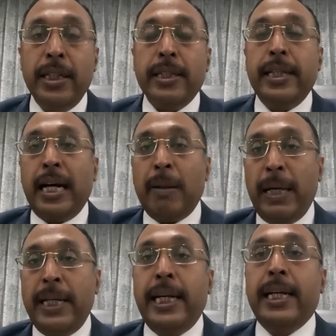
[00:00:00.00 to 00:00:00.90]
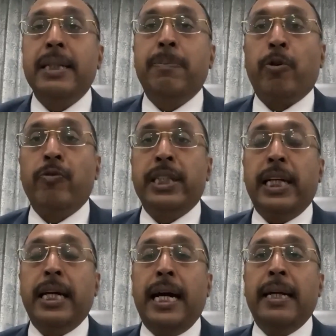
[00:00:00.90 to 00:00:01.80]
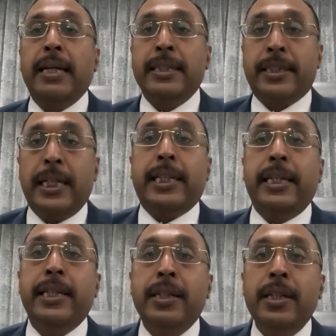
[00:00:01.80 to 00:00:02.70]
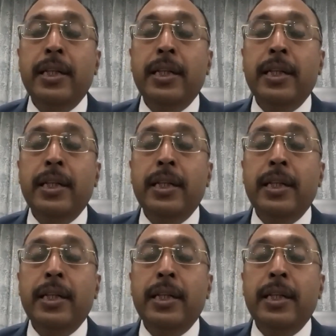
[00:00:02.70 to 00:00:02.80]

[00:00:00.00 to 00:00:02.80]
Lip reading: they amended the provision and inserted